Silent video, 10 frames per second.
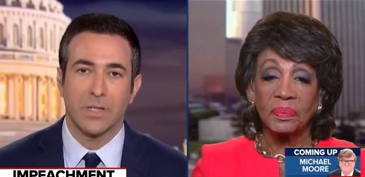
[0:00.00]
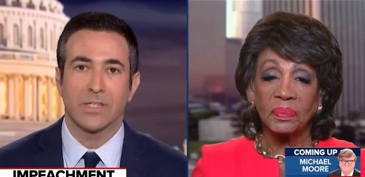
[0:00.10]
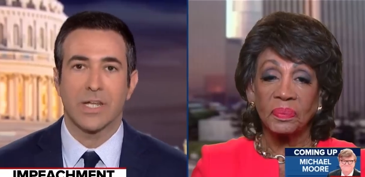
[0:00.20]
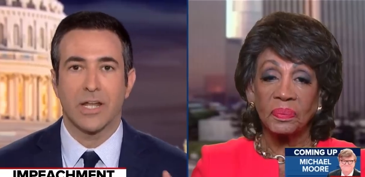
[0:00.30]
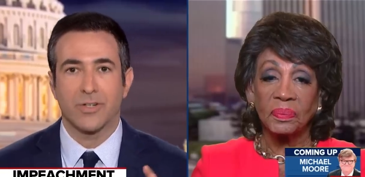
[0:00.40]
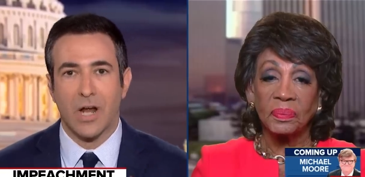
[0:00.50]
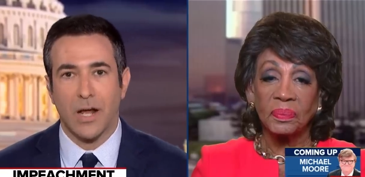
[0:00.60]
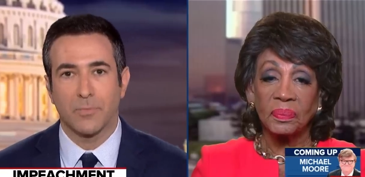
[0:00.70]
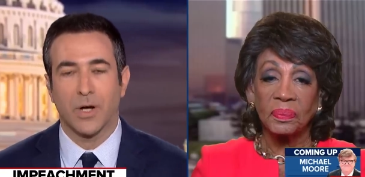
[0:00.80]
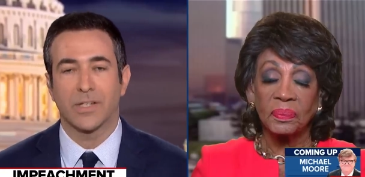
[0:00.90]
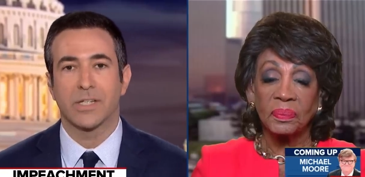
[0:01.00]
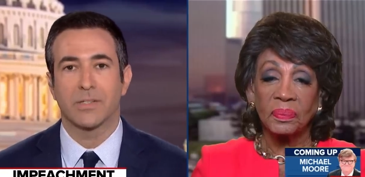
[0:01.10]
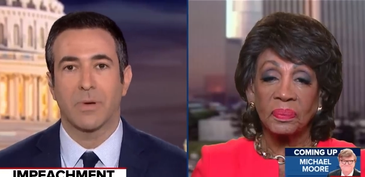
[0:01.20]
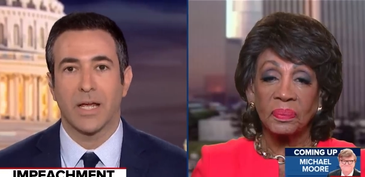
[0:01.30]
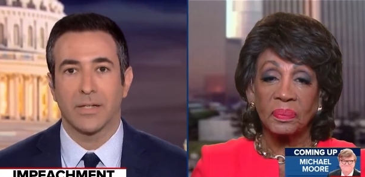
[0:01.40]
Speaker 1: and Senate trial
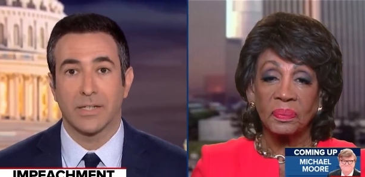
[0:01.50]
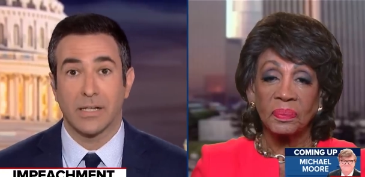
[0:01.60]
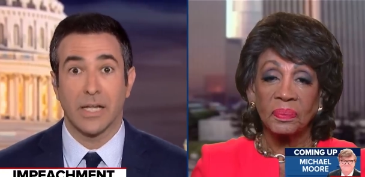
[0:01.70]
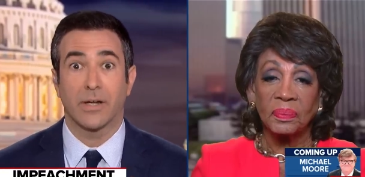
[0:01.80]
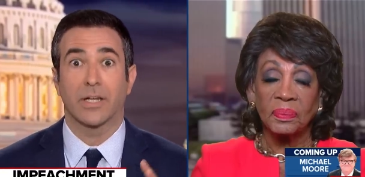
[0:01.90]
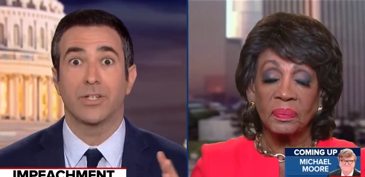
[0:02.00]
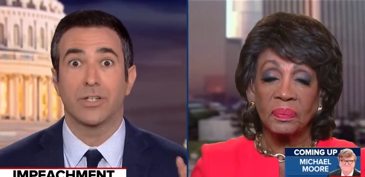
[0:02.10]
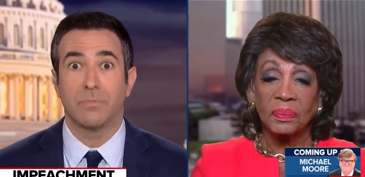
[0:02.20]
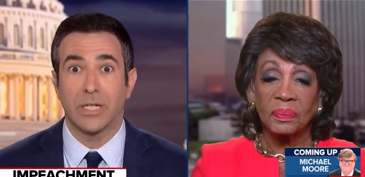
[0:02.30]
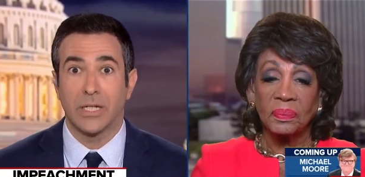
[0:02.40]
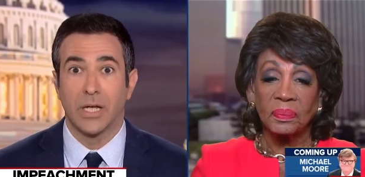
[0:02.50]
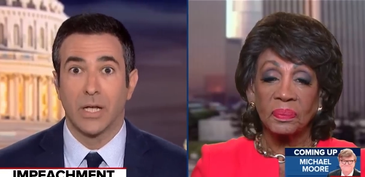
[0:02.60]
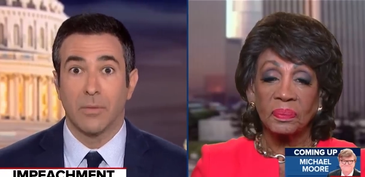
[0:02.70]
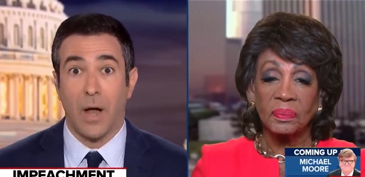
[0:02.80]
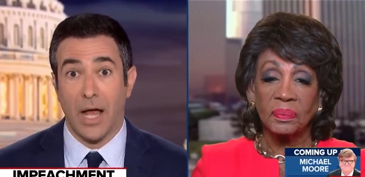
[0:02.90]
process by declaring he should be,
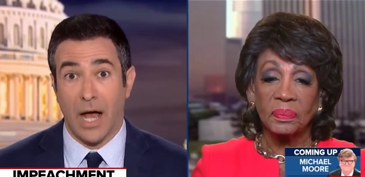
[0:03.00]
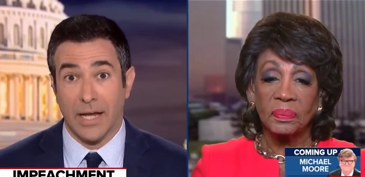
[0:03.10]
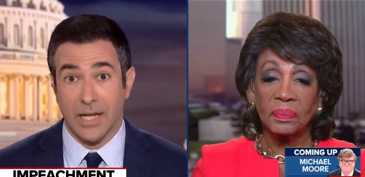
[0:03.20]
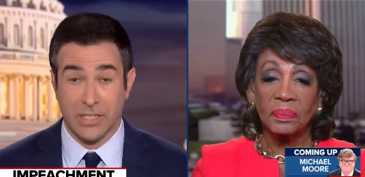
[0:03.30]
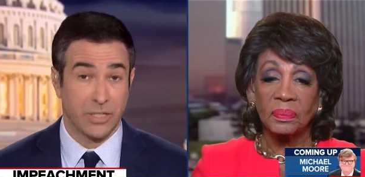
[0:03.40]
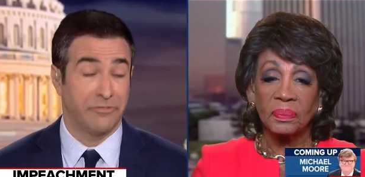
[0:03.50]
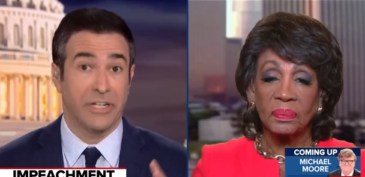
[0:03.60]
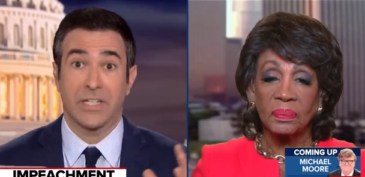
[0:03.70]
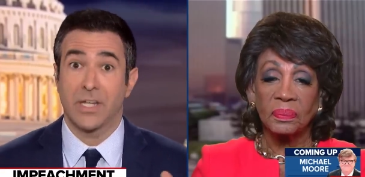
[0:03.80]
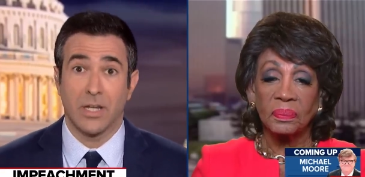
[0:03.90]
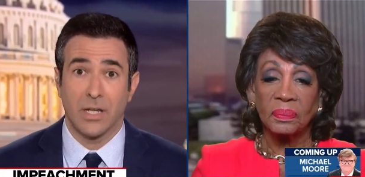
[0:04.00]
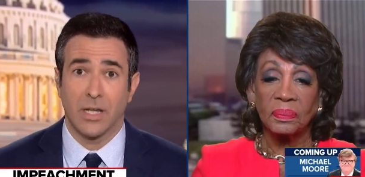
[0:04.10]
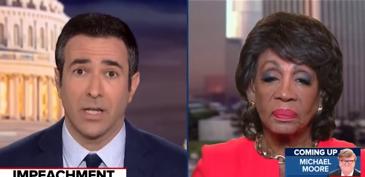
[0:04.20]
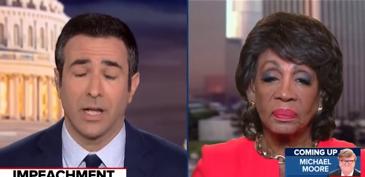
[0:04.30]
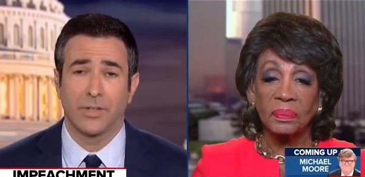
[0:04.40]
I, I guess, convicted and,
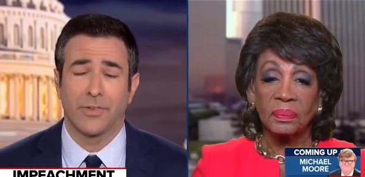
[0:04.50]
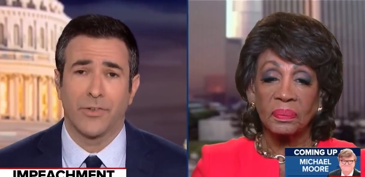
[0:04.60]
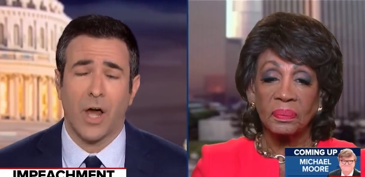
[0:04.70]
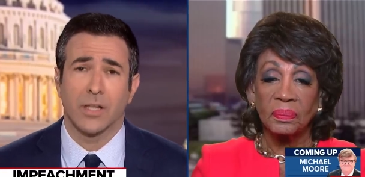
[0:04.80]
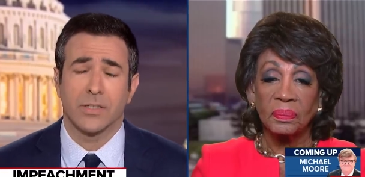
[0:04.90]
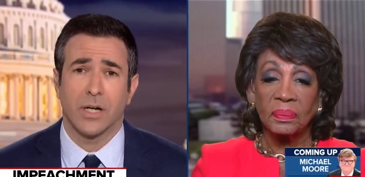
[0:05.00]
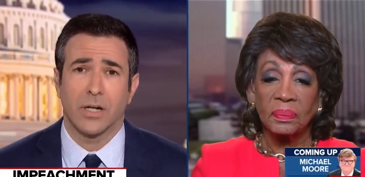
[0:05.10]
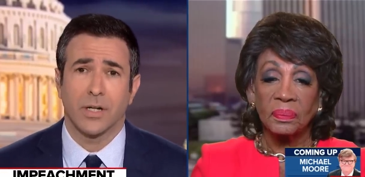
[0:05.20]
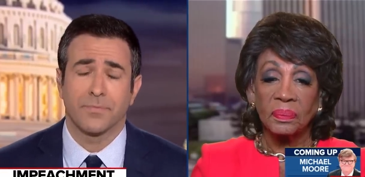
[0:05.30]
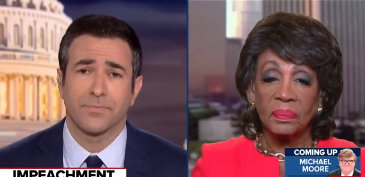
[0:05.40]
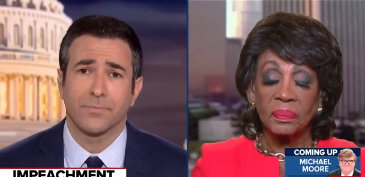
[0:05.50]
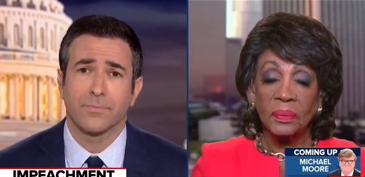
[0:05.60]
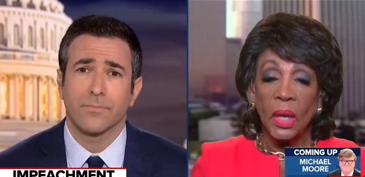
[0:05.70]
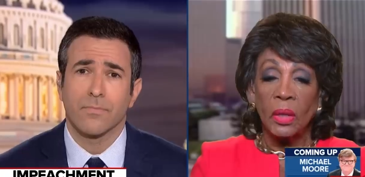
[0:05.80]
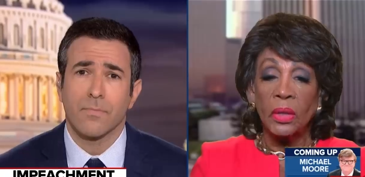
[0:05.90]
and, held in solitary?
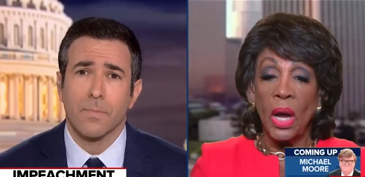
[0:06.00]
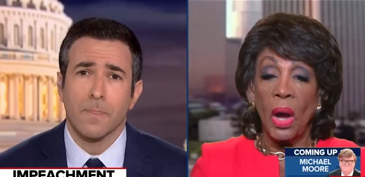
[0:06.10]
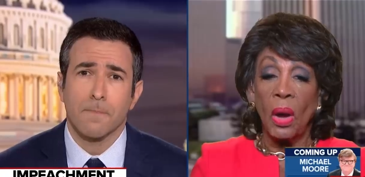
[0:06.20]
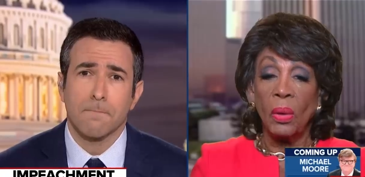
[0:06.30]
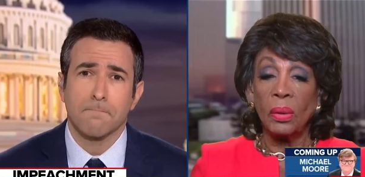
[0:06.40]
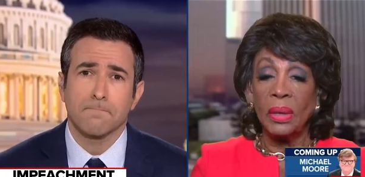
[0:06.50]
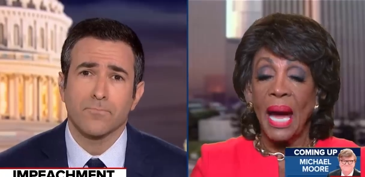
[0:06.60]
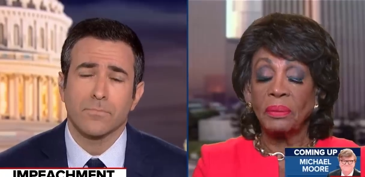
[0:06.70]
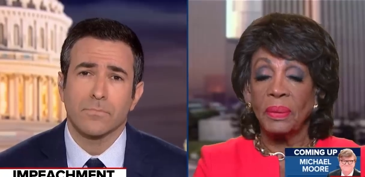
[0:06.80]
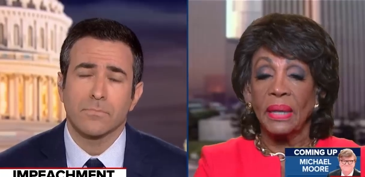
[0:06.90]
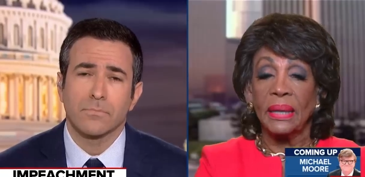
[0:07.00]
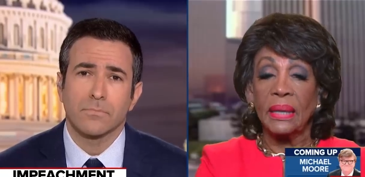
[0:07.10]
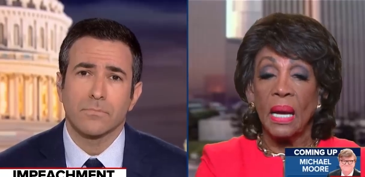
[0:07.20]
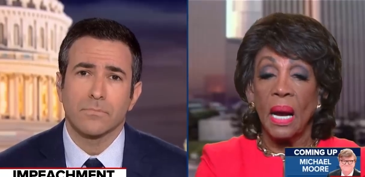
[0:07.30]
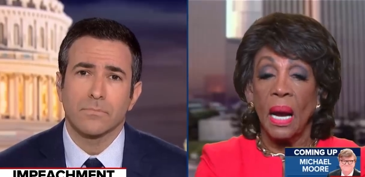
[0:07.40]
Speaker 2: No, not
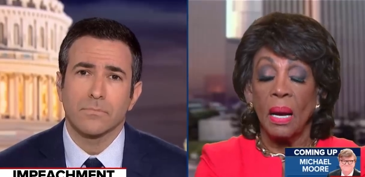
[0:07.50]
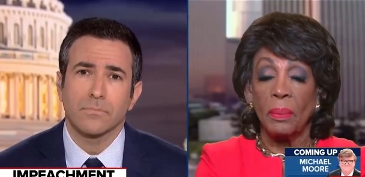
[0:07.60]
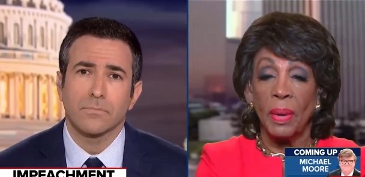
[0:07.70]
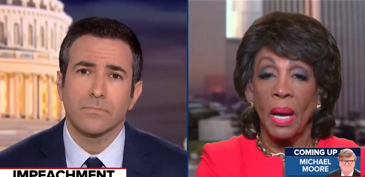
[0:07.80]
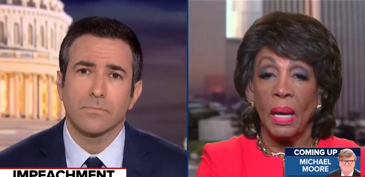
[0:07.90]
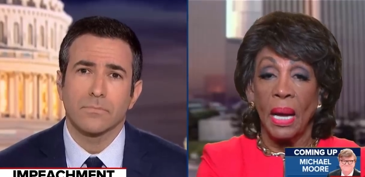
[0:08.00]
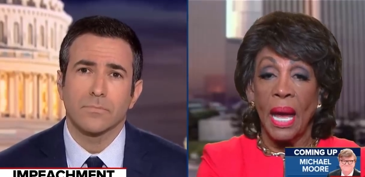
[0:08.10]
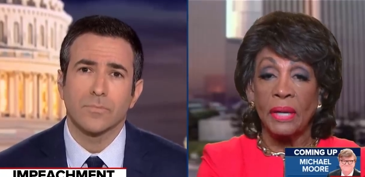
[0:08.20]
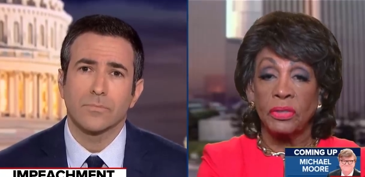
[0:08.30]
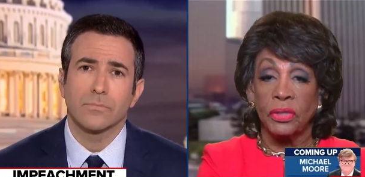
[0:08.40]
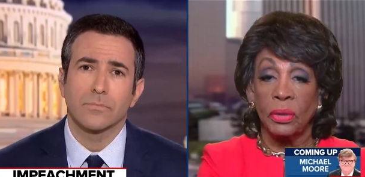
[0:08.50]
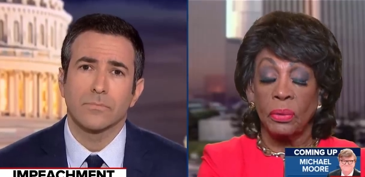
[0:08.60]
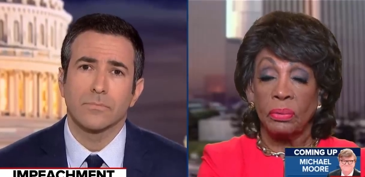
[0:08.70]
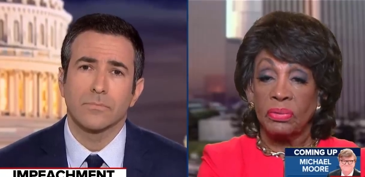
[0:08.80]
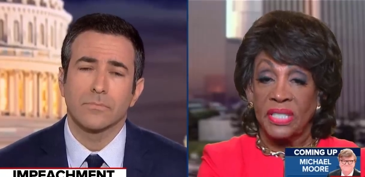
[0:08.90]
really. Uh, uh, as
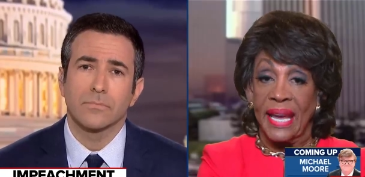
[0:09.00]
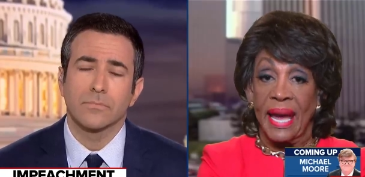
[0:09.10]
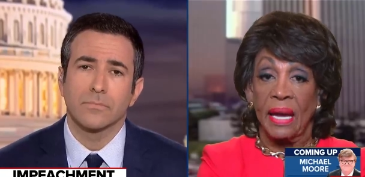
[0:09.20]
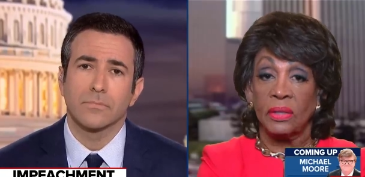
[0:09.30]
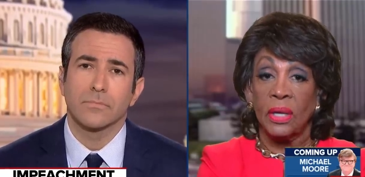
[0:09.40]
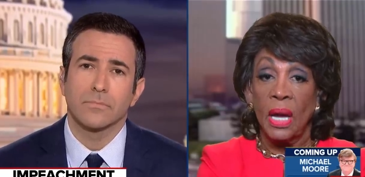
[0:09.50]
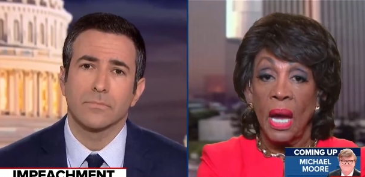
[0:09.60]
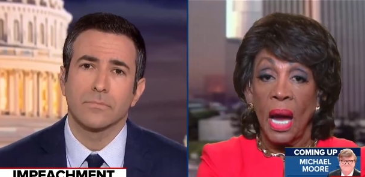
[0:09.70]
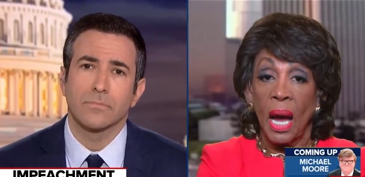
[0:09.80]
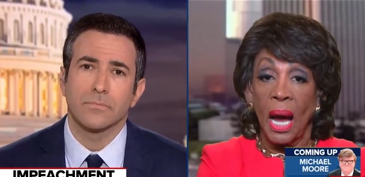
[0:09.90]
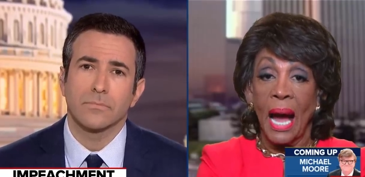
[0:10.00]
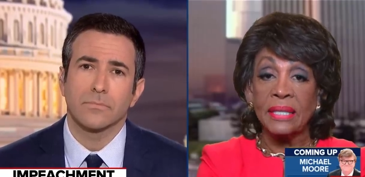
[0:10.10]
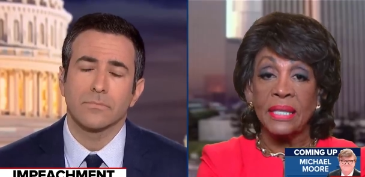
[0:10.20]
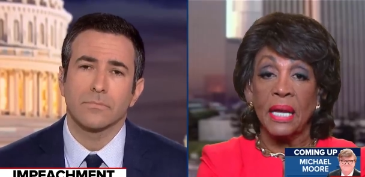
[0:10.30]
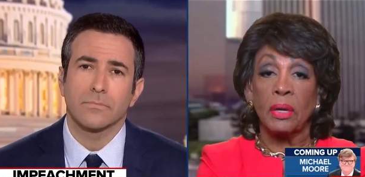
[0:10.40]
you said, uh, I
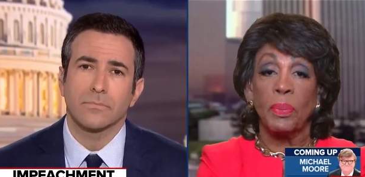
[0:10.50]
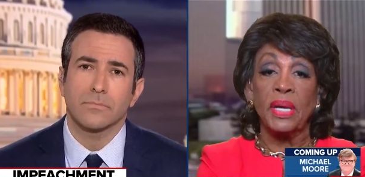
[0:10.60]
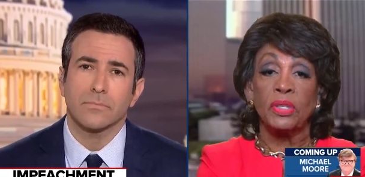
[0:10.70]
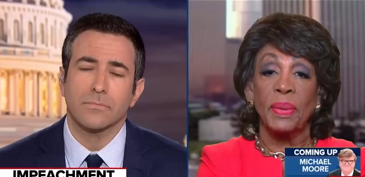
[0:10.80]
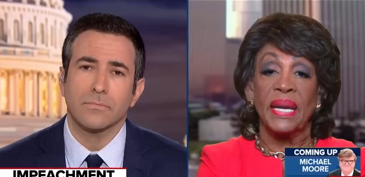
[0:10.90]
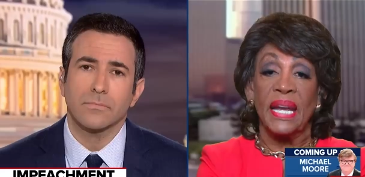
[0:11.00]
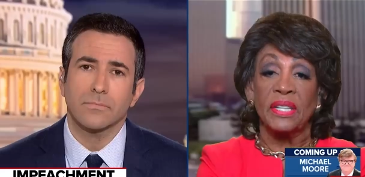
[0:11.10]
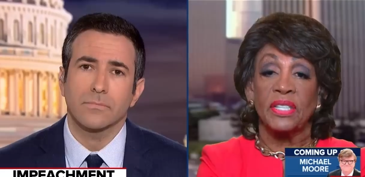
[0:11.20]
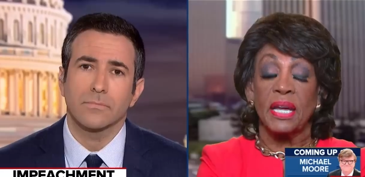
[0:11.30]
said impeachment is the